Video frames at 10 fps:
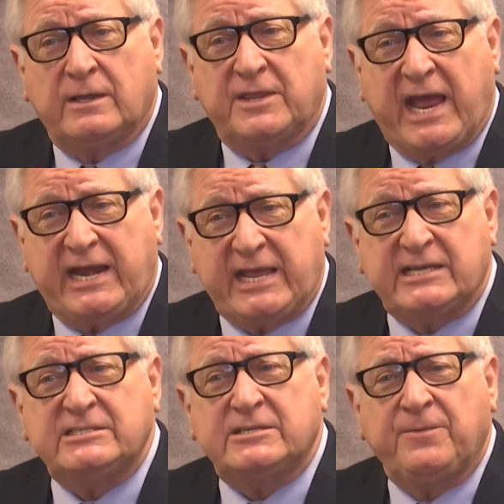That
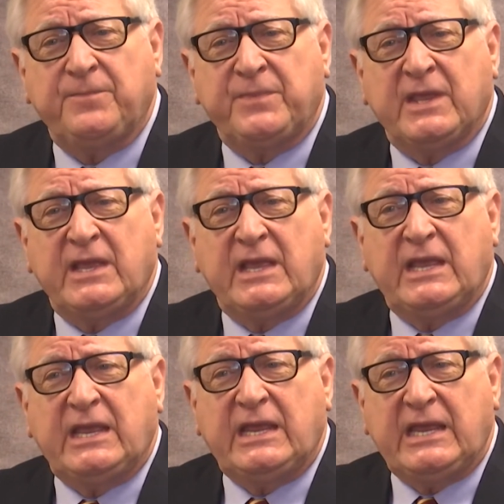is,
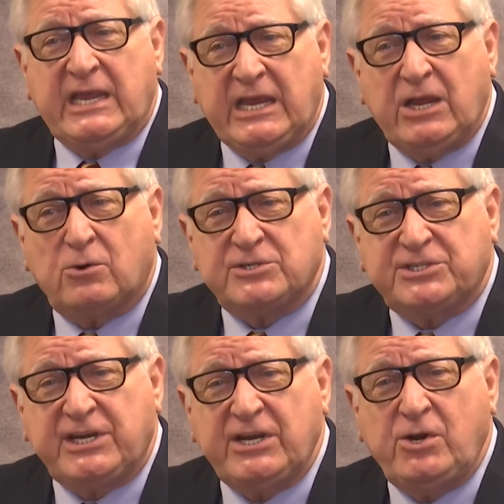he or
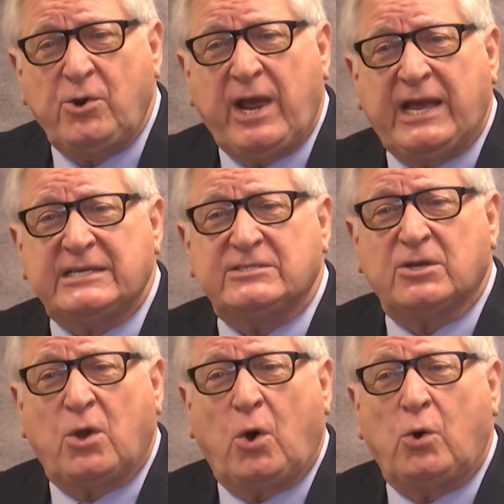she who has
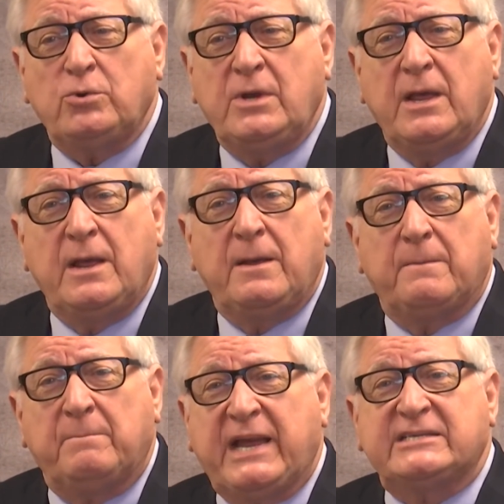the gold
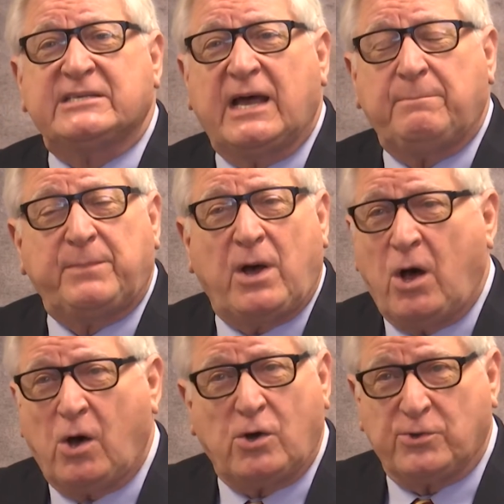makes up
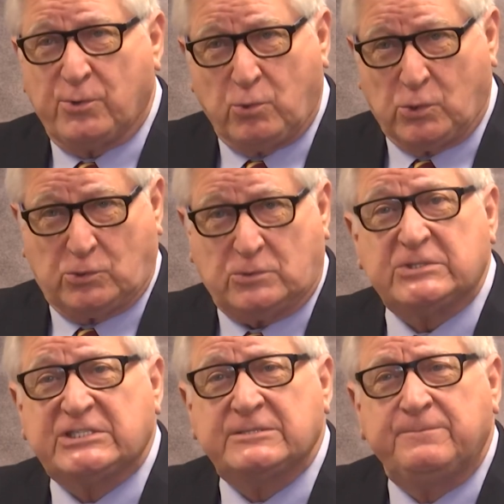all the
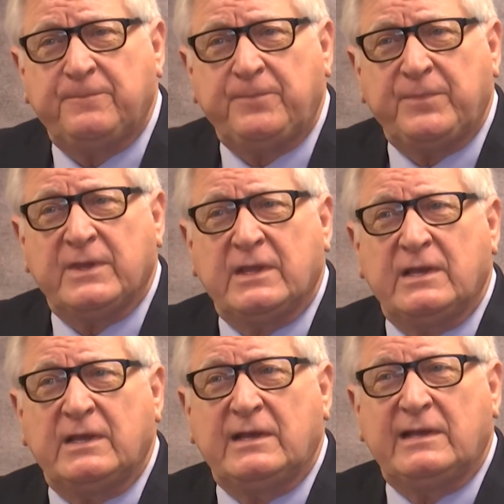rules.
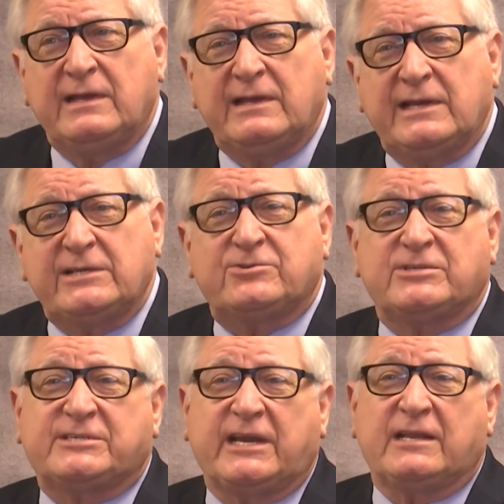
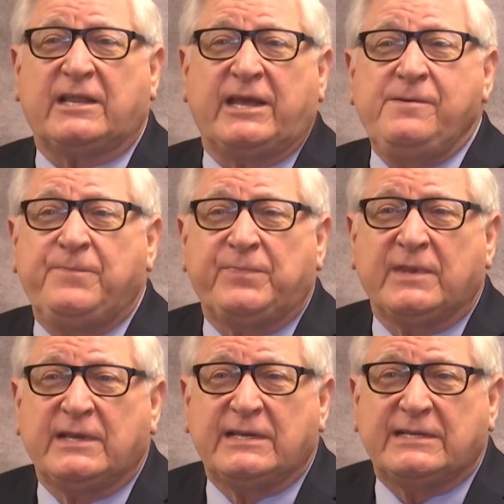Interestingly,
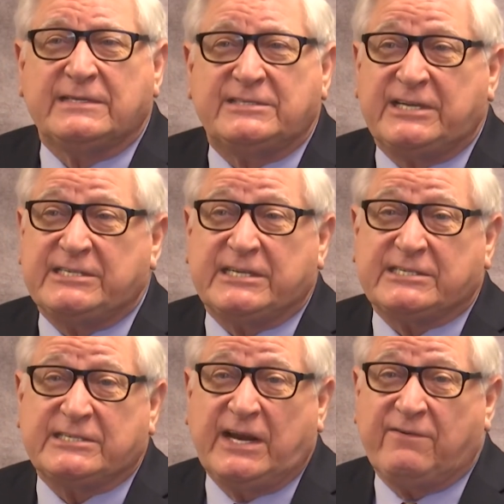
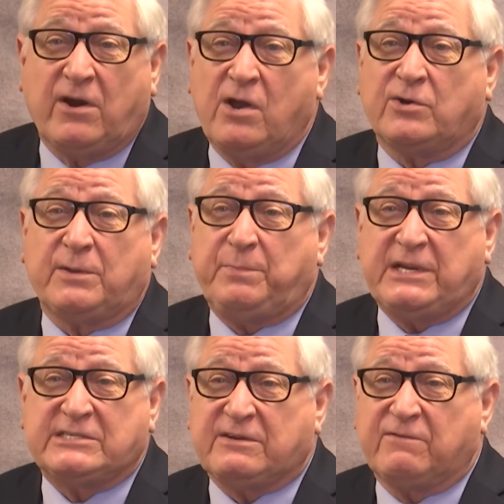Jesus never owned a
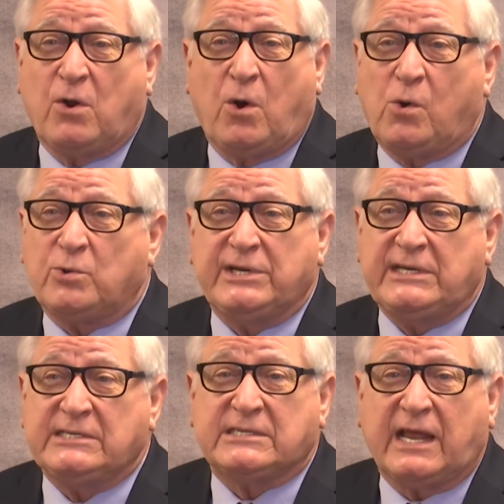piece of gold
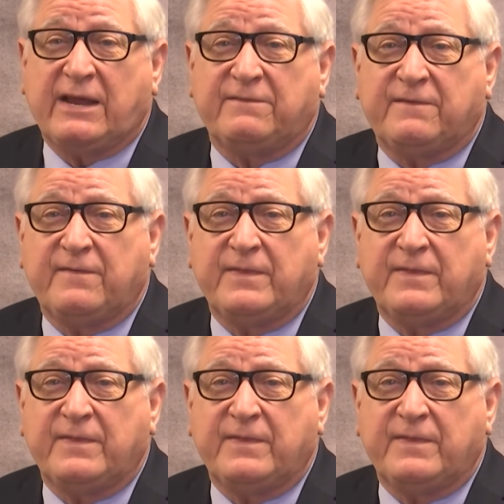in his life.